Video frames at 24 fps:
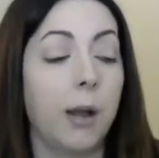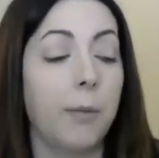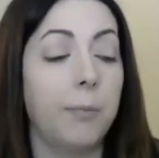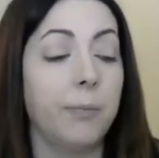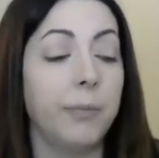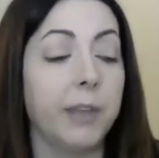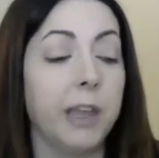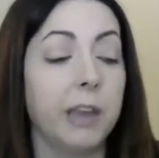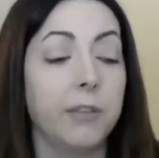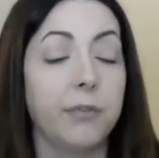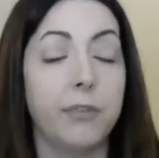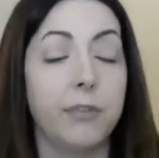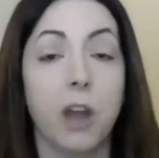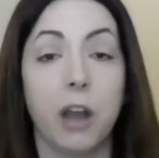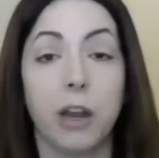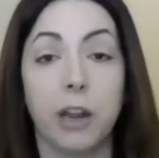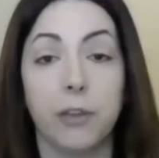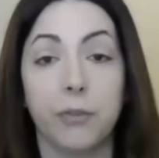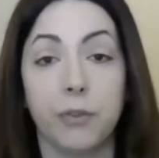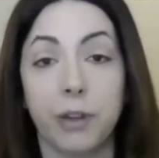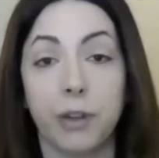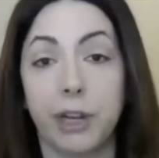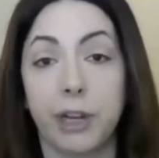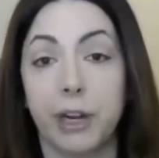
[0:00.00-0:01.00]
if not
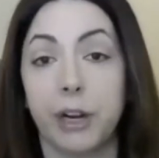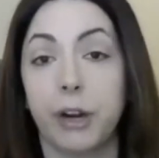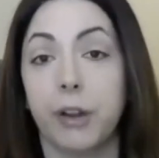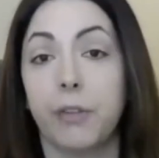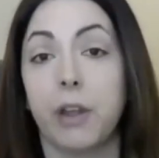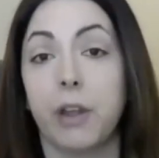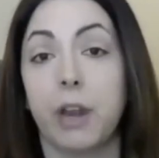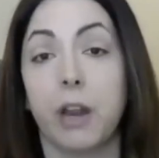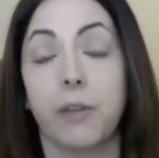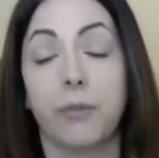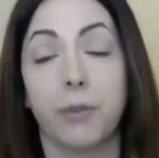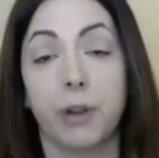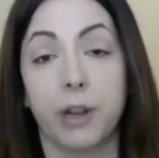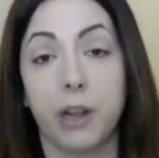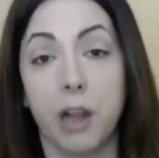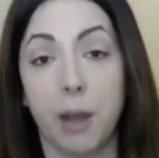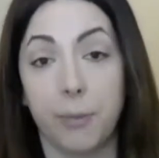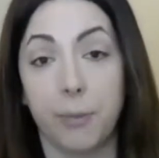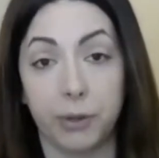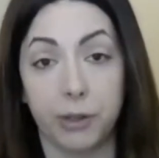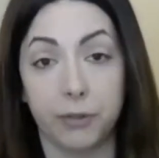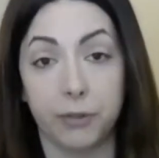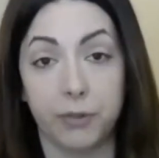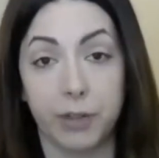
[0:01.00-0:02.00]
every year, then every
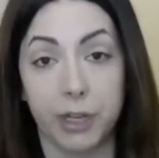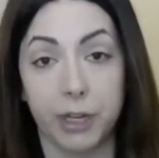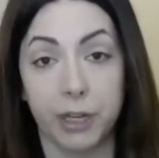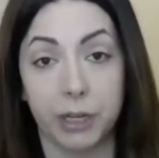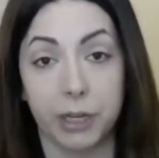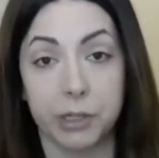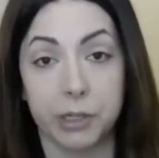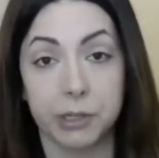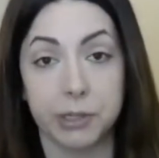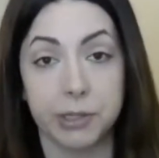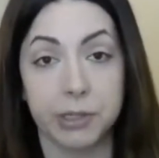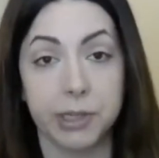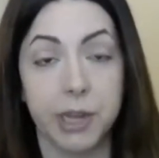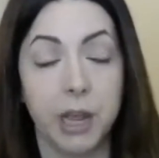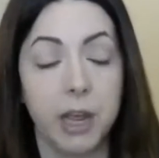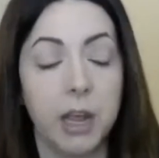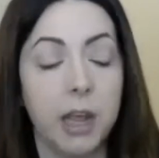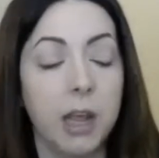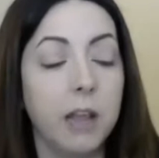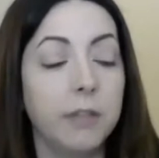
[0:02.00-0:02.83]
couple of years.